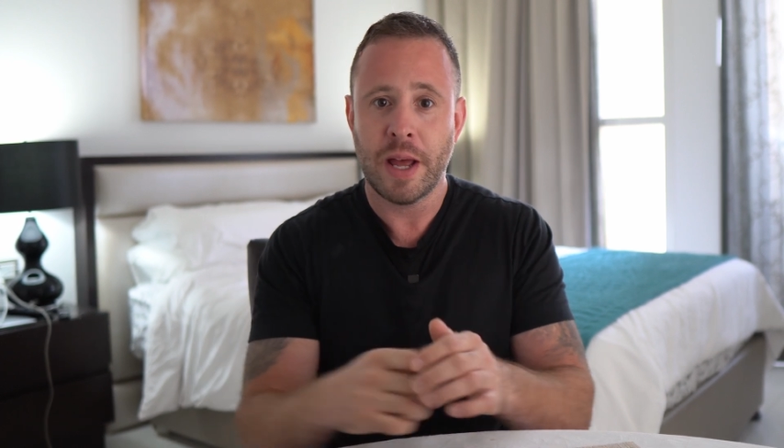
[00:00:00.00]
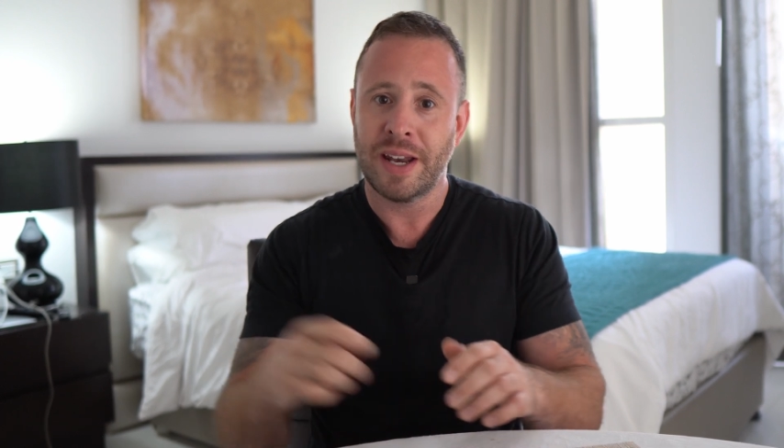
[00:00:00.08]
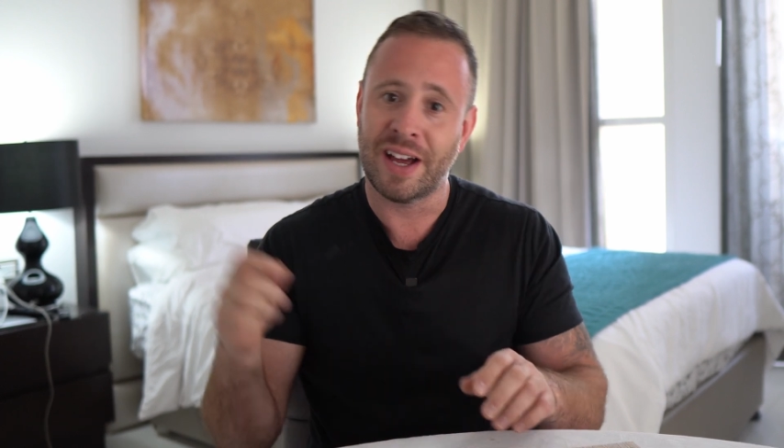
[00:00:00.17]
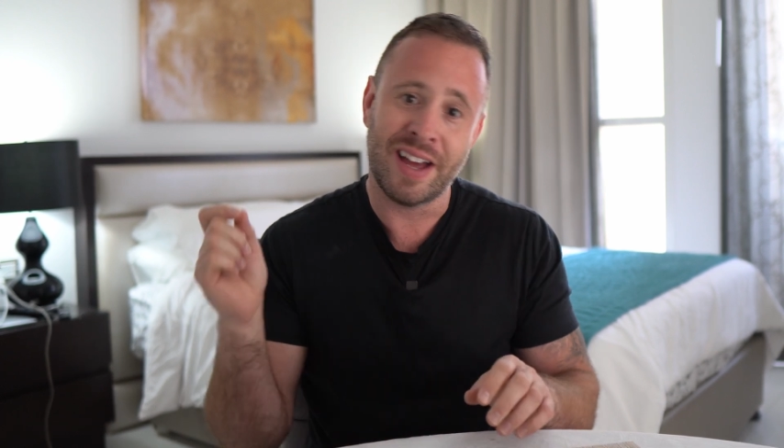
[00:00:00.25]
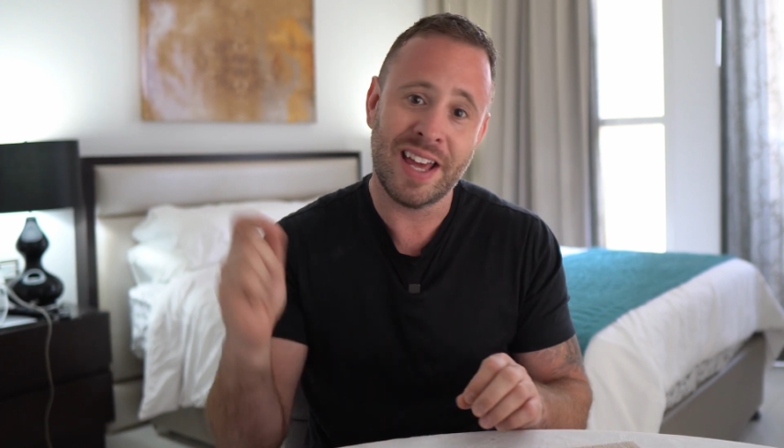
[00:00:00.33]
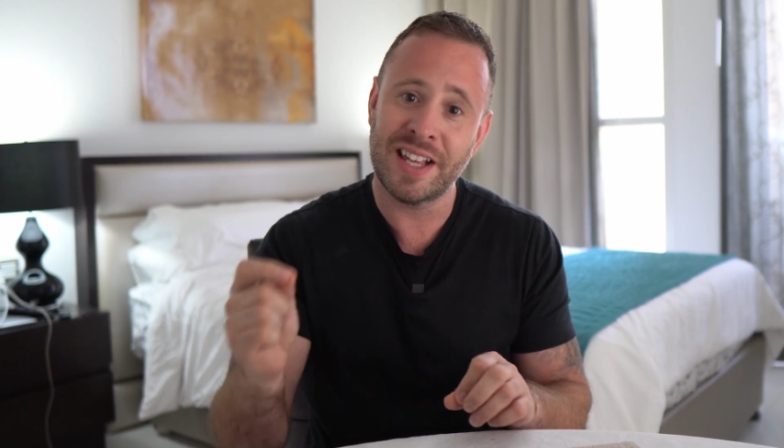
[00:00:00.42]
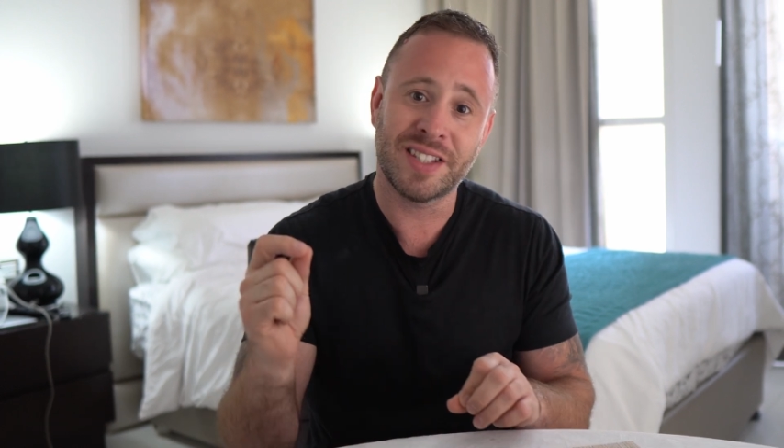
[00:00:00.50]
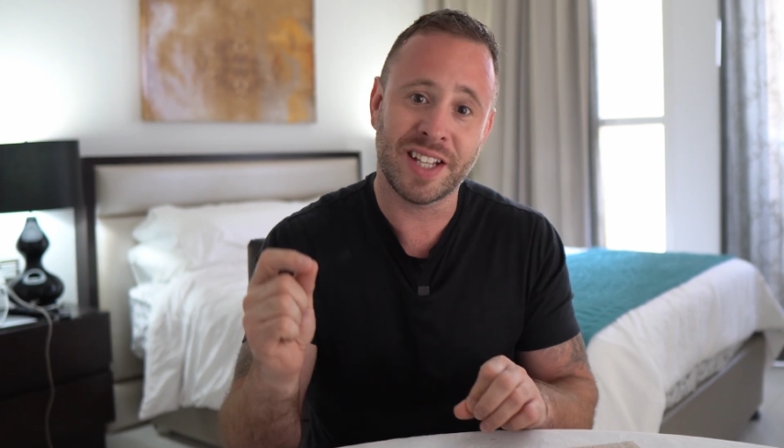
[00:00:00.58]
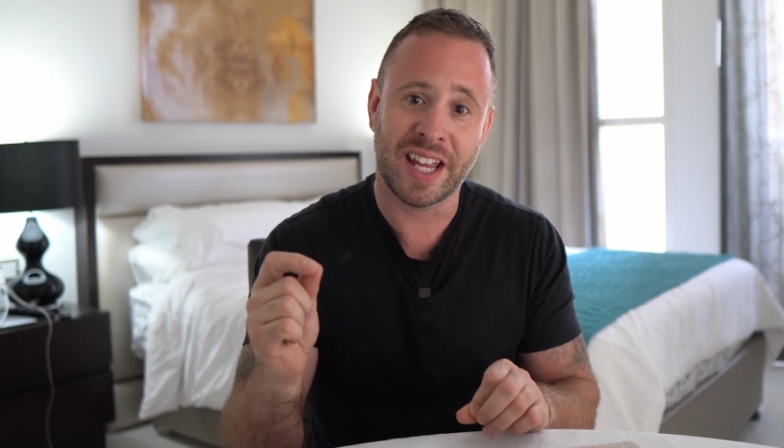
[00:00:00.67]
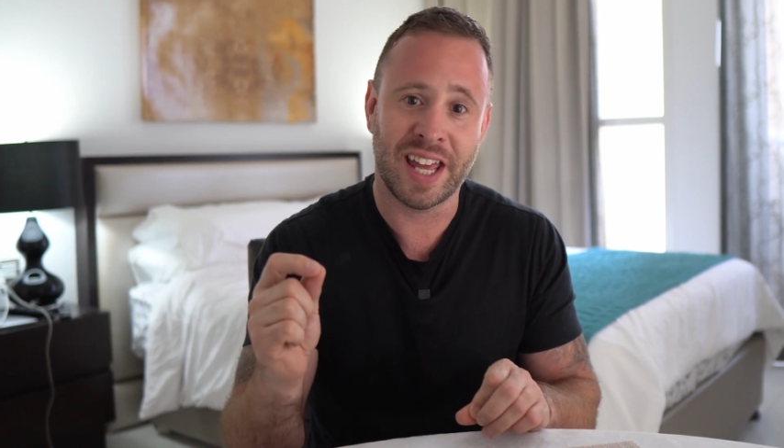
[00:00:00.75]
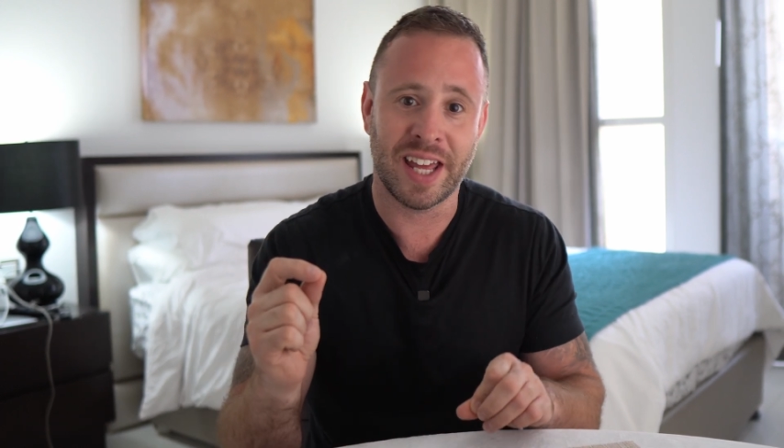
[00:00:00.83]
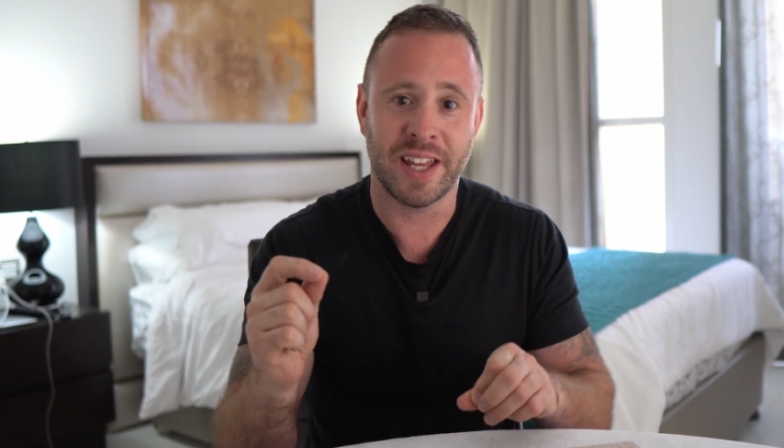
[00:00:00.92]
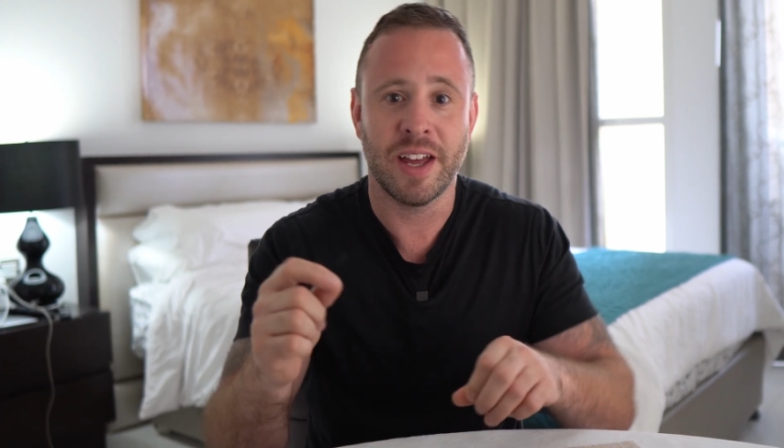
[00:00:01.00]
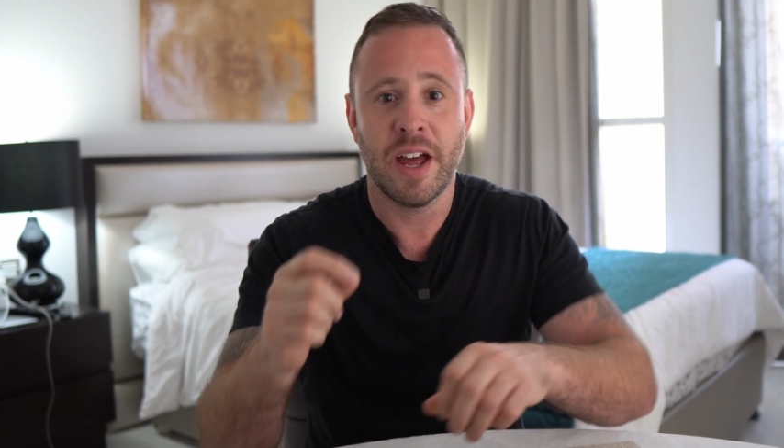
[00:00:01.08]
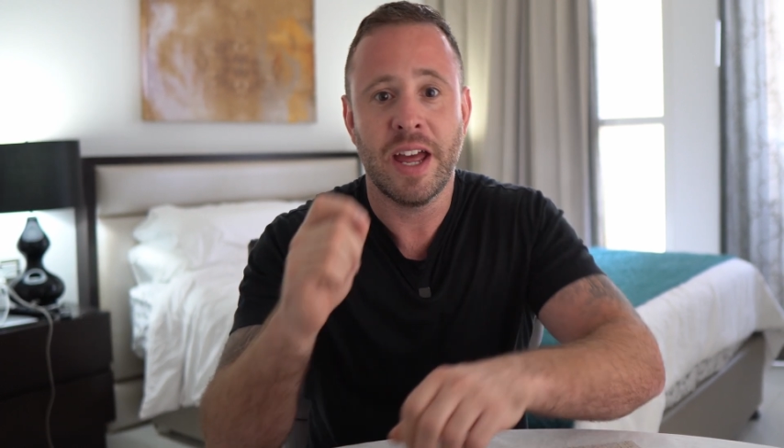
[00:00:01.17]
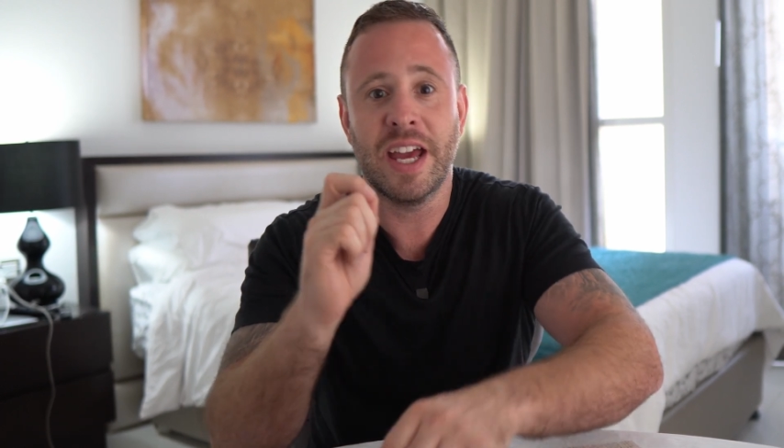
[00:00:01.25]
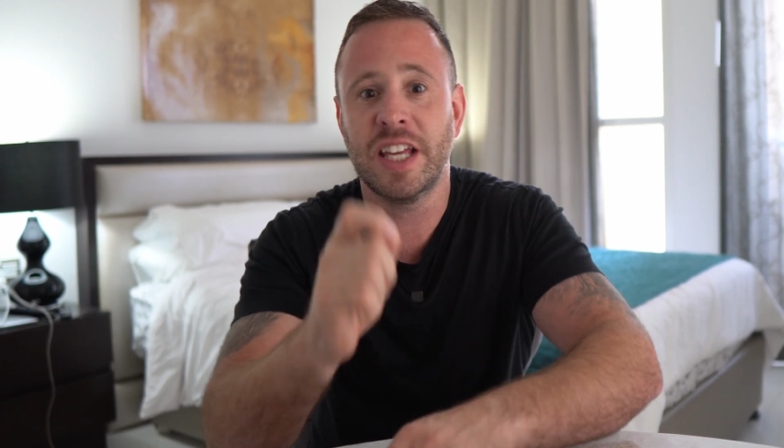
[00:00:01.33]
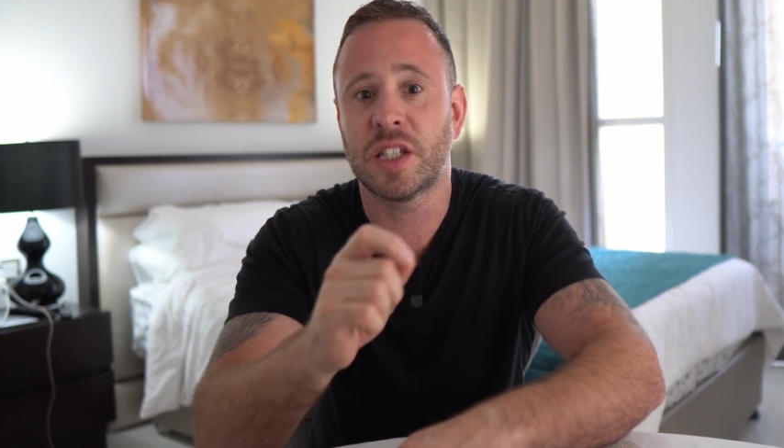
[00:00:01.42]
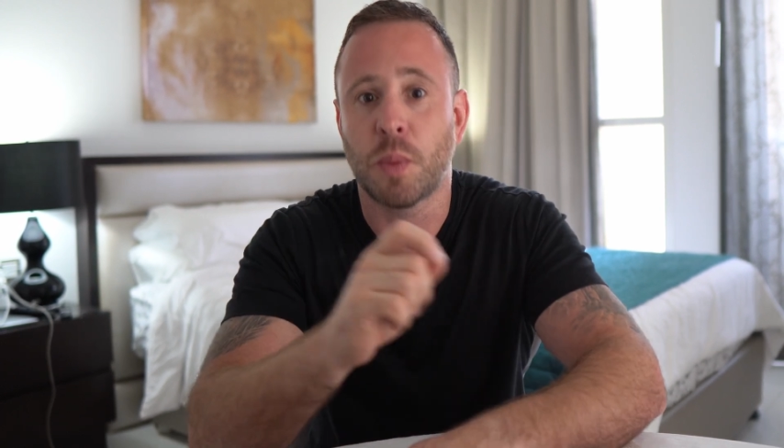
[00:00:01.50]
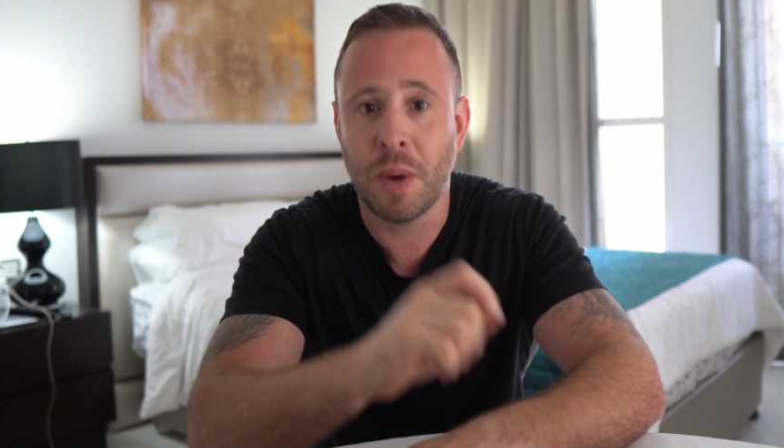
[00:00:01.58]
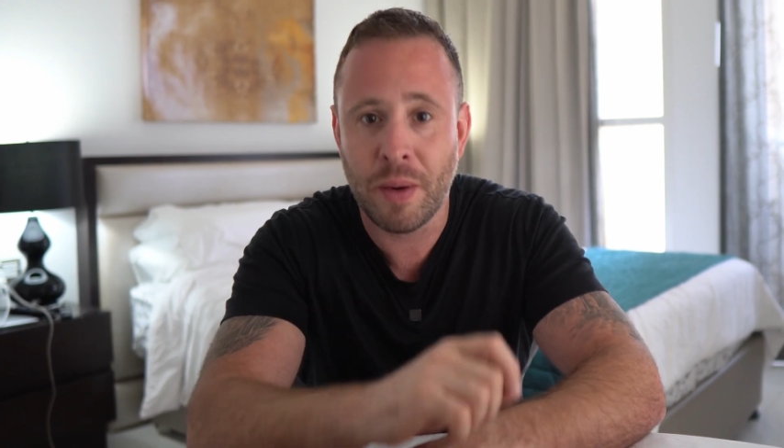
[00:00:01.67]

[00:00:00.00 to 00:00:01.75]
Now here's the key. It's